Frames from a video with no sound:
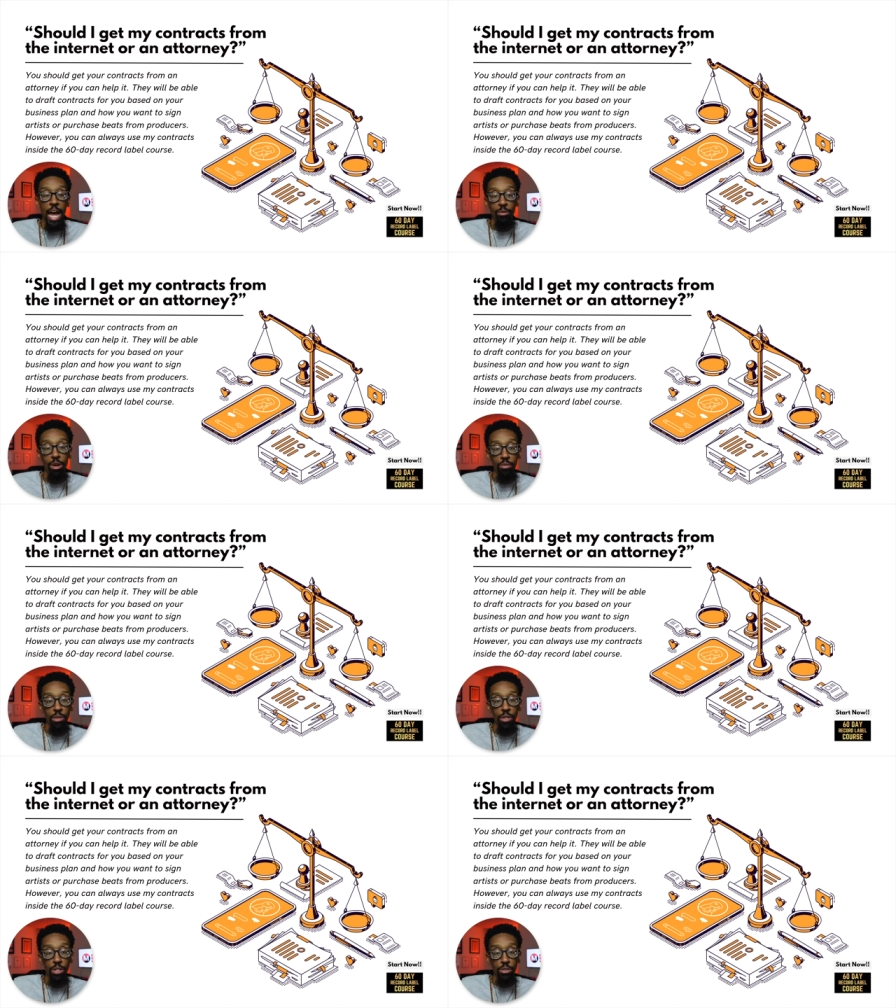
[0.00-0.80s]

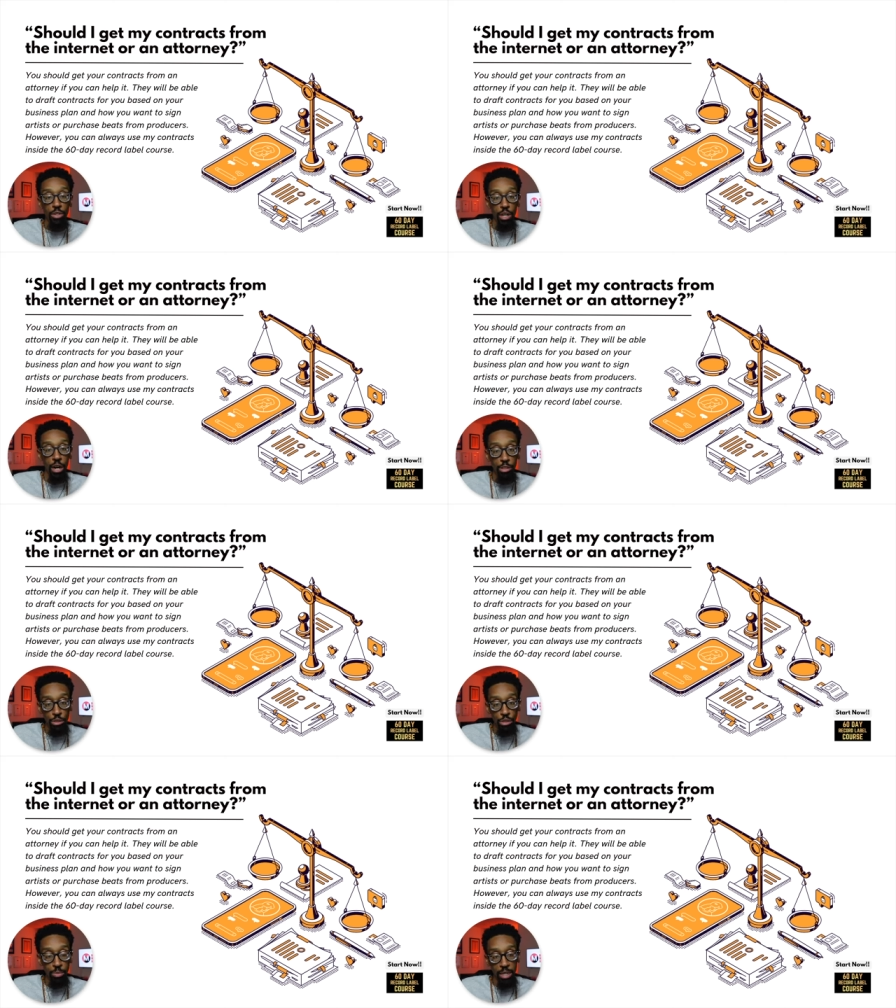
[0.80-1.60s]
However, you can
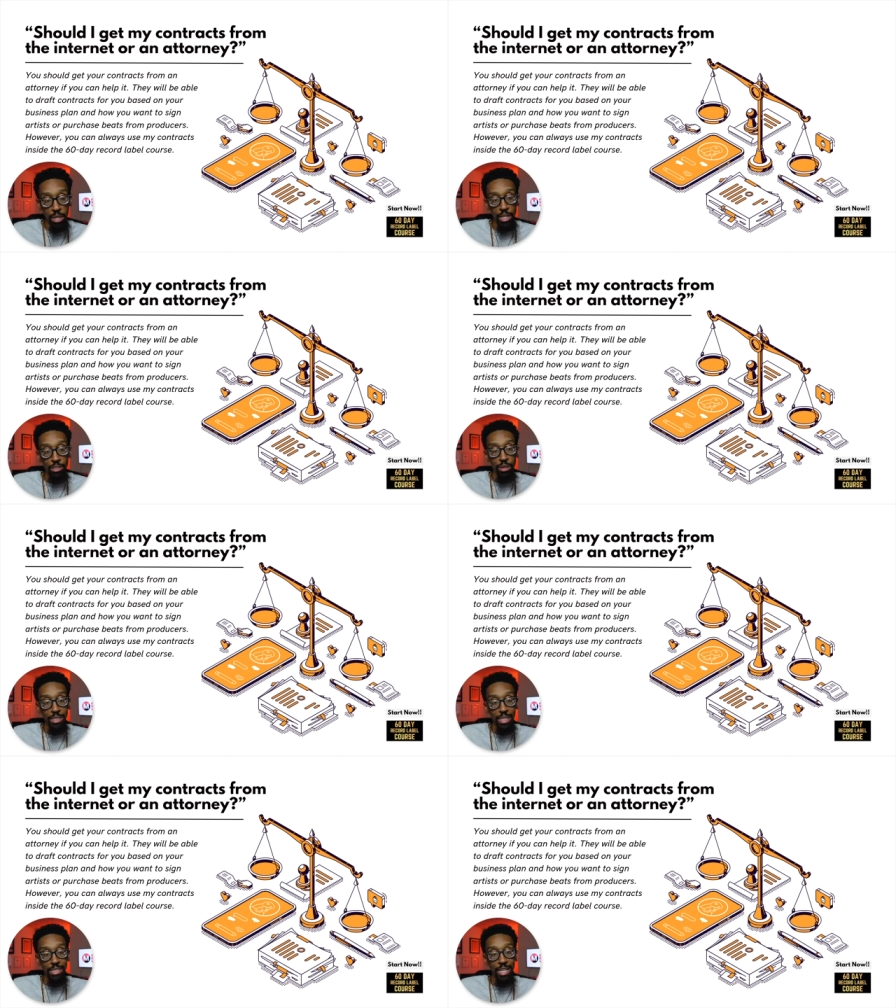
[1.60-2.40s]
always use my
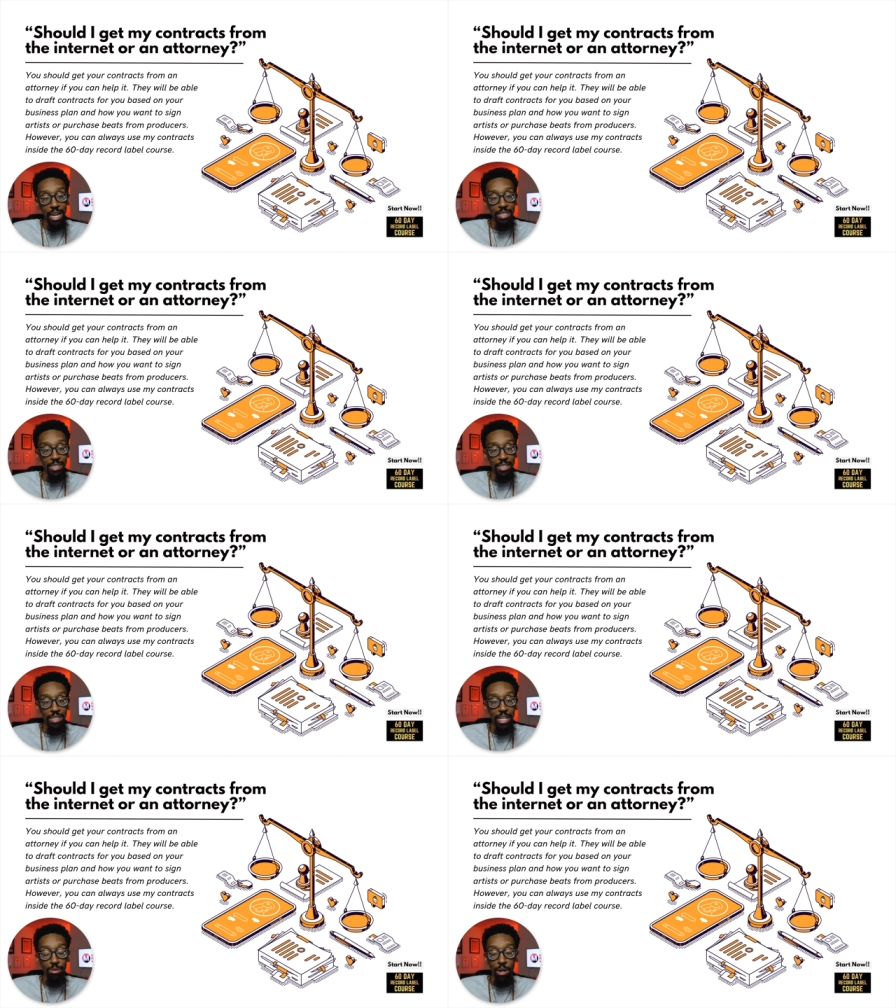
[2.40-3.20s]
contracts inside the
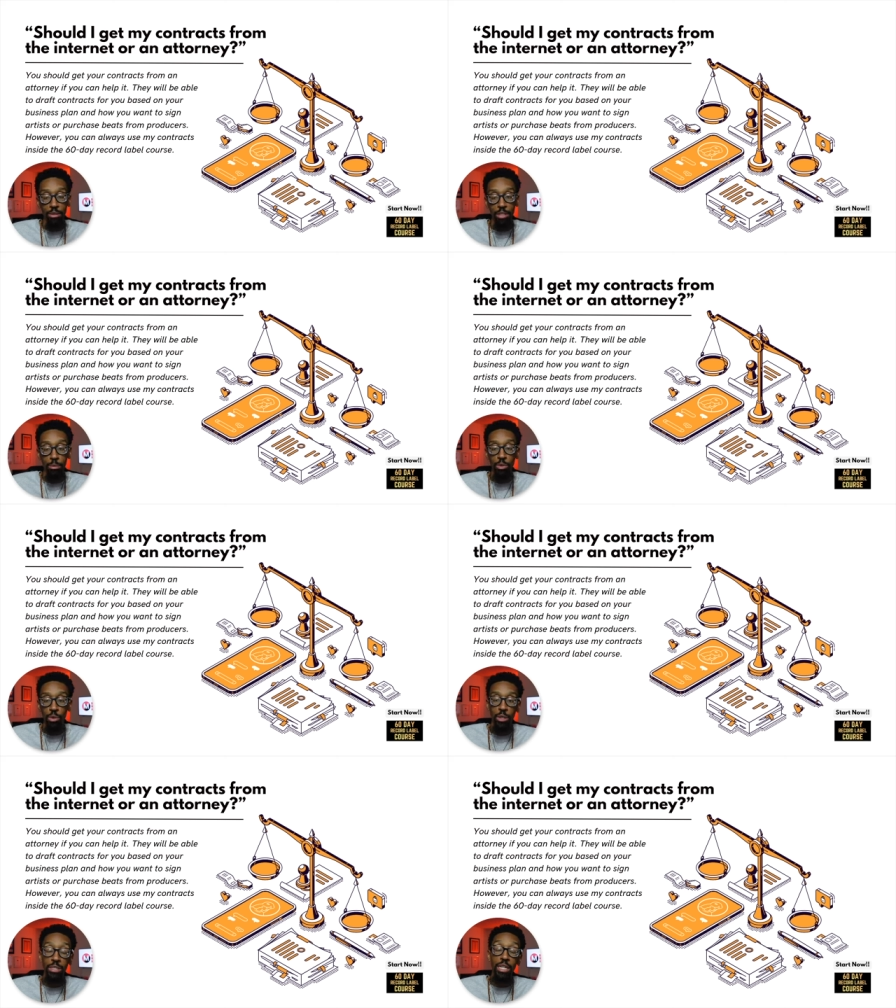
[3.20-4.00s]
60 day record label
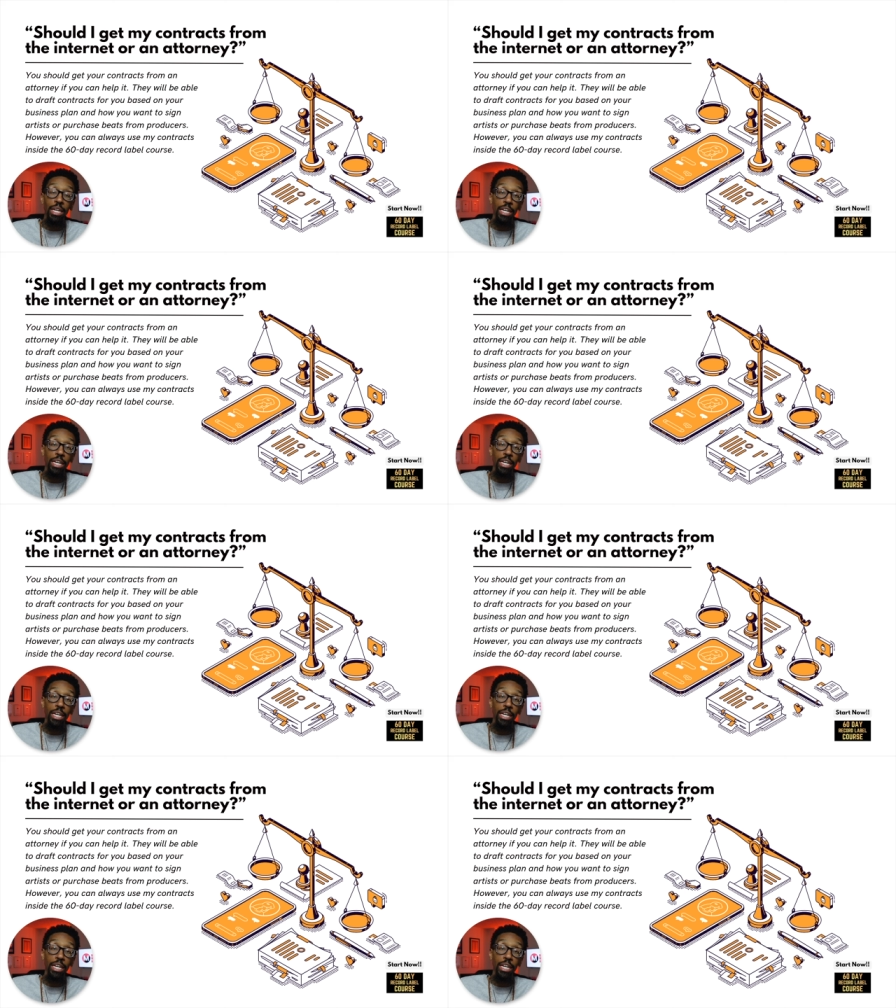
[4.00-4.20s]
course.